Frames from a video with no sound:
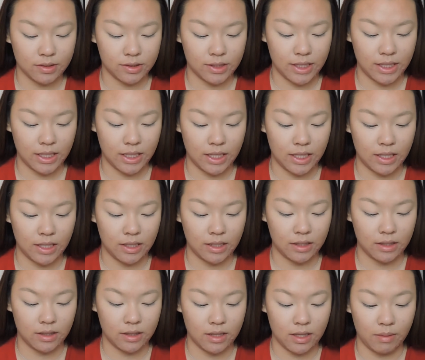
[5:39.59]

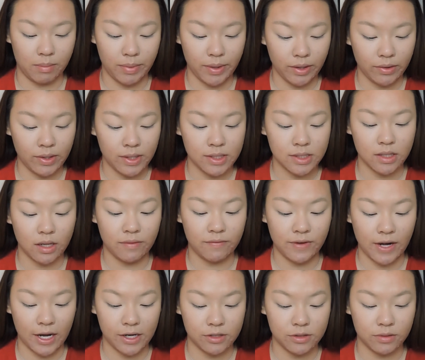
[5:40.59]
creating the appearance of
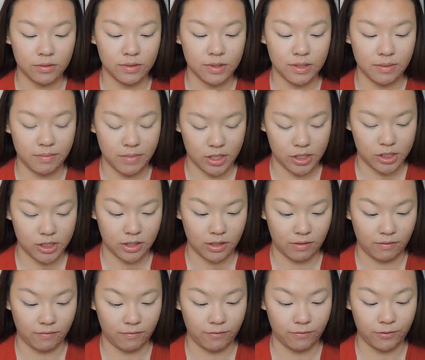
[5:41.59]
natural dimension
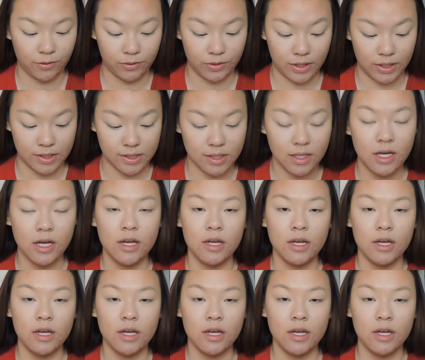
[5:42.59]
and fullness.